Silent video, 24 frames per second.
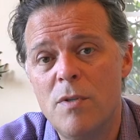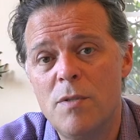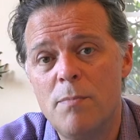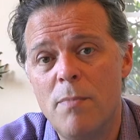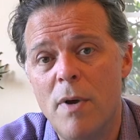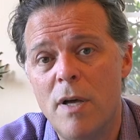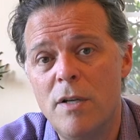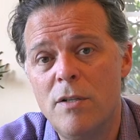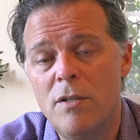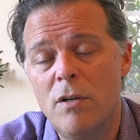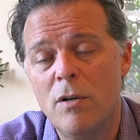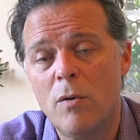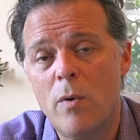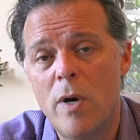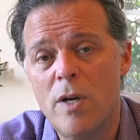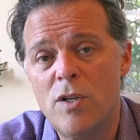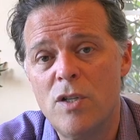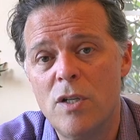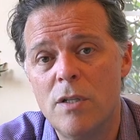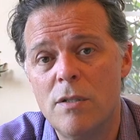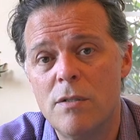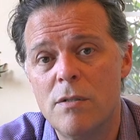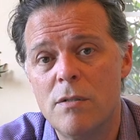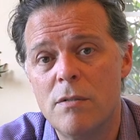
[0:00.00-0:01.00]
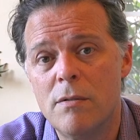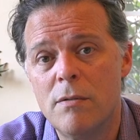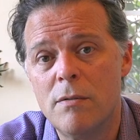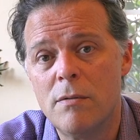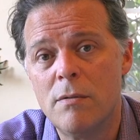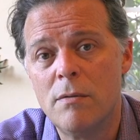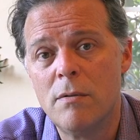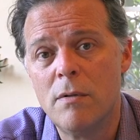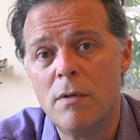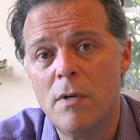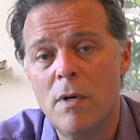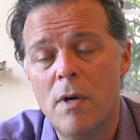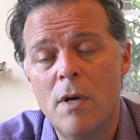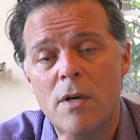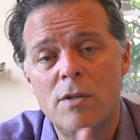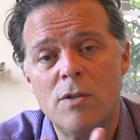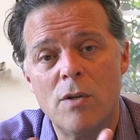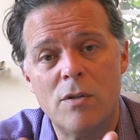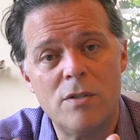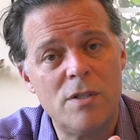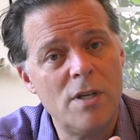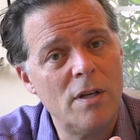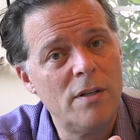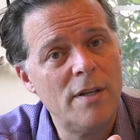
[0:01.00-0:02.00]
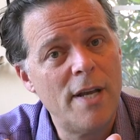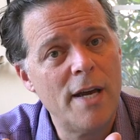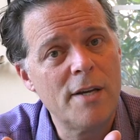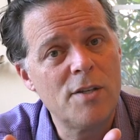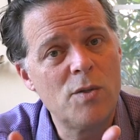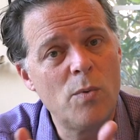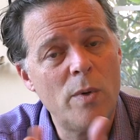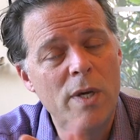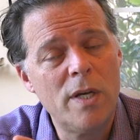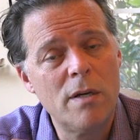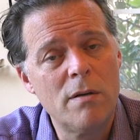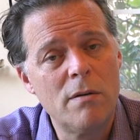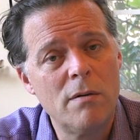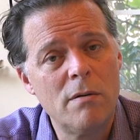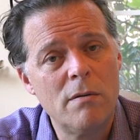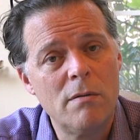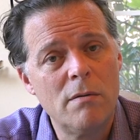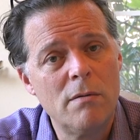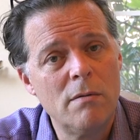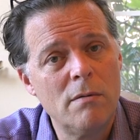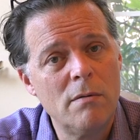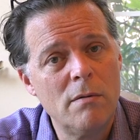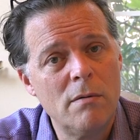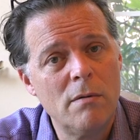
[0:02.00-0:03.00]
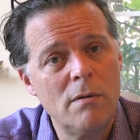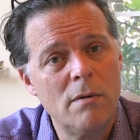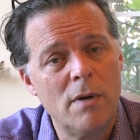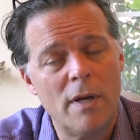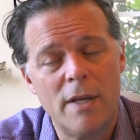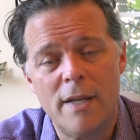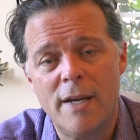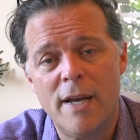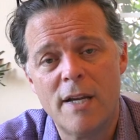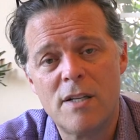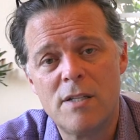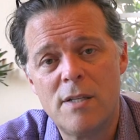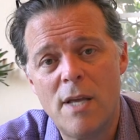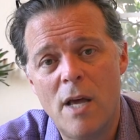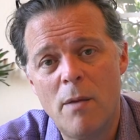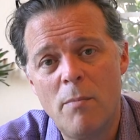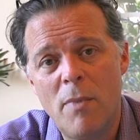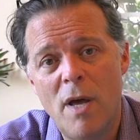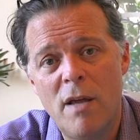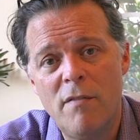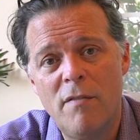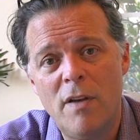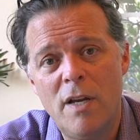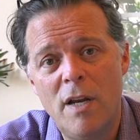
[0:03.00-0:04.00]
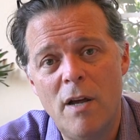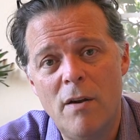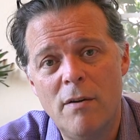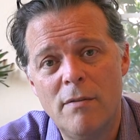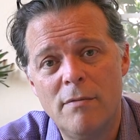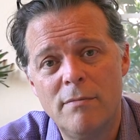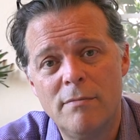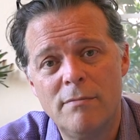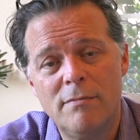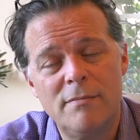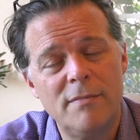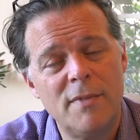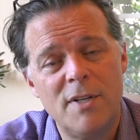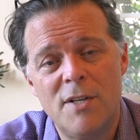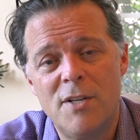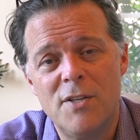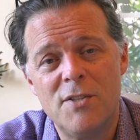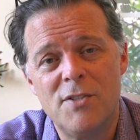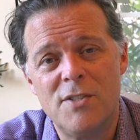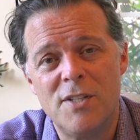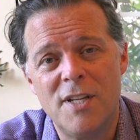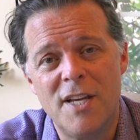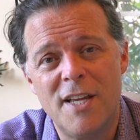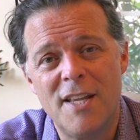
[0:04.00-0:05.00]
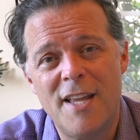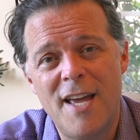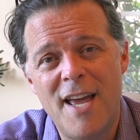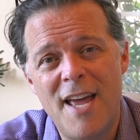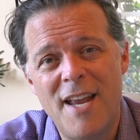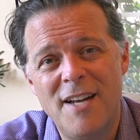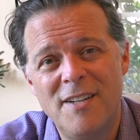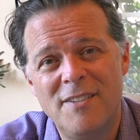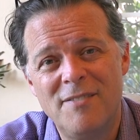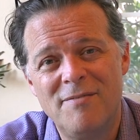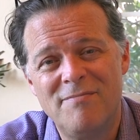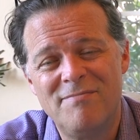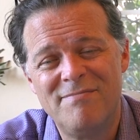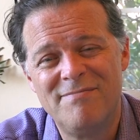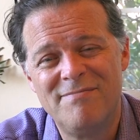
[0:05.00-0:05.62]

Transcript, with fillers: respond to your questions. So until next week, on the next soundbite video, see you then.